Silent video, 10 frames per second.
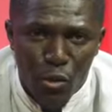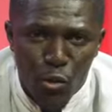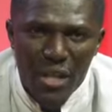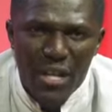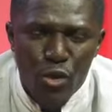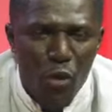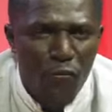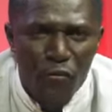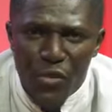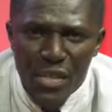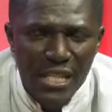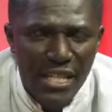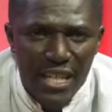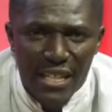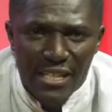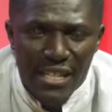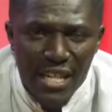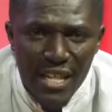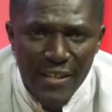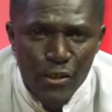We don't freeze things.
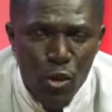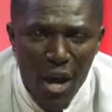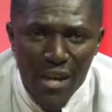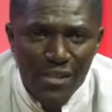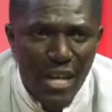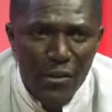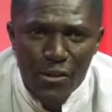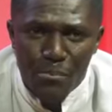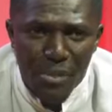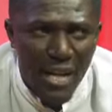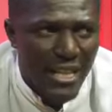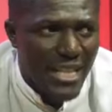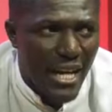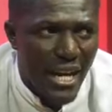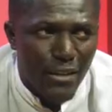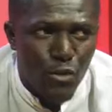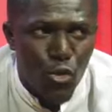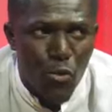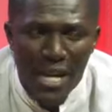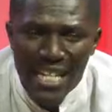So whilst there is prayer, there are
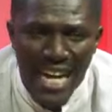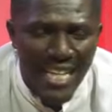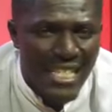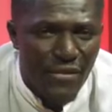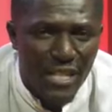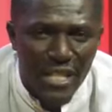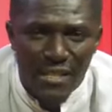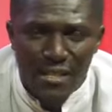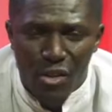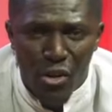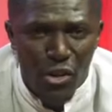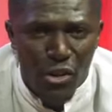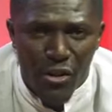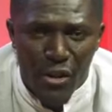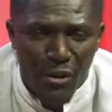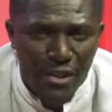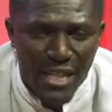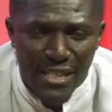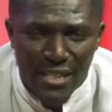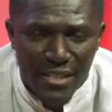too many activities going on around us.